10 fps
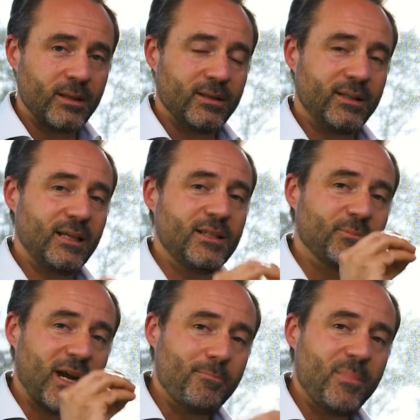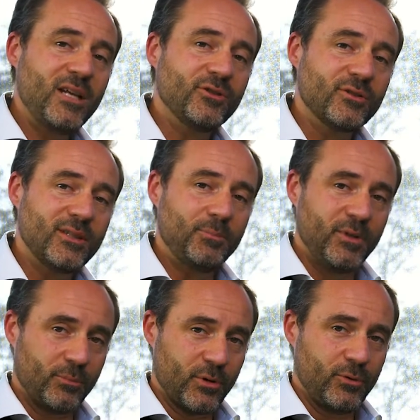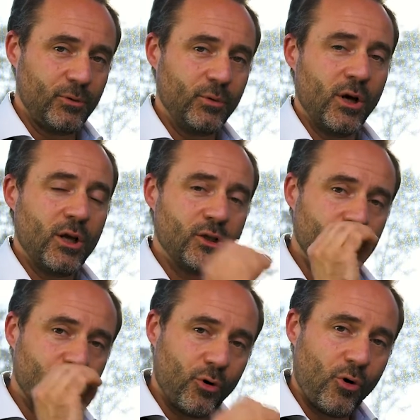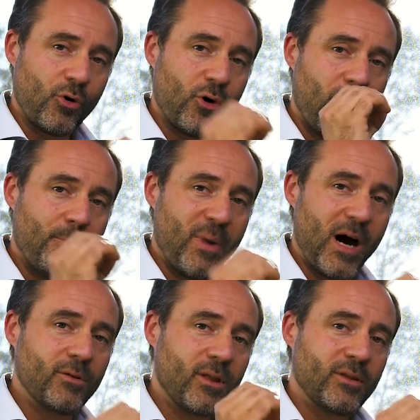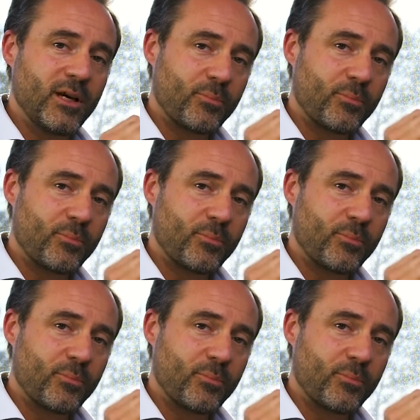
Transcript: That is my major tip number two. Talk about their